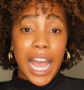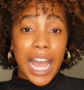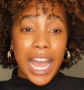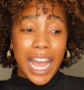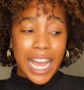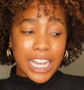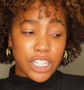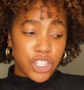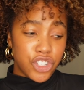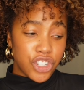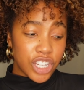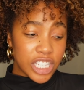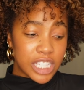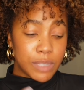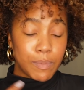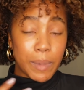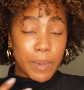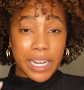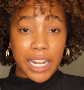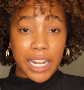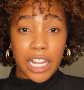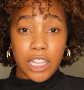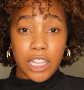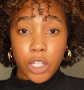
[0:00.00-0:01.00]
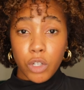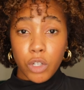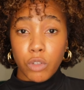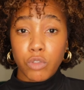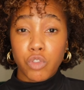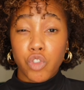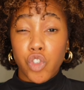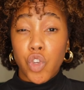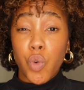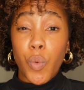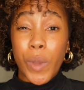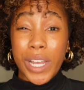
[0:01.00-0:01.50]
has just been a little
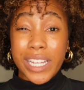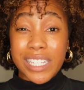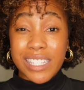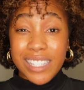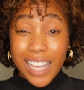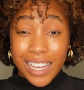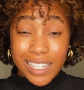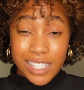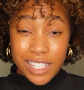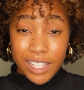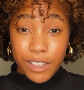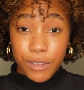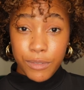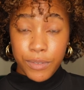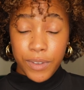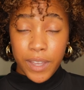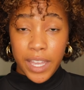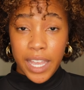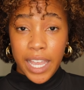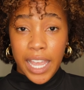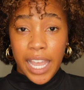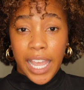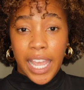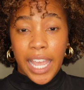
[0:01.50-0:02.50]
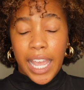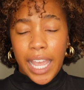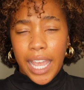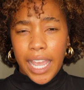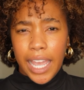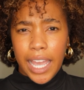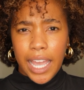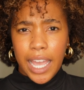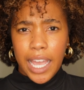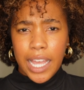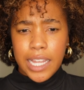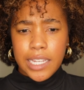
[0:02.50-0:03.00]
too excessive.
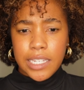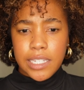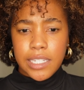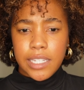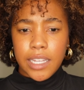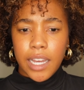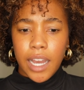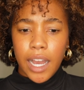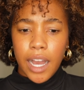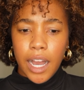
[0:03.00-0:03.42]
And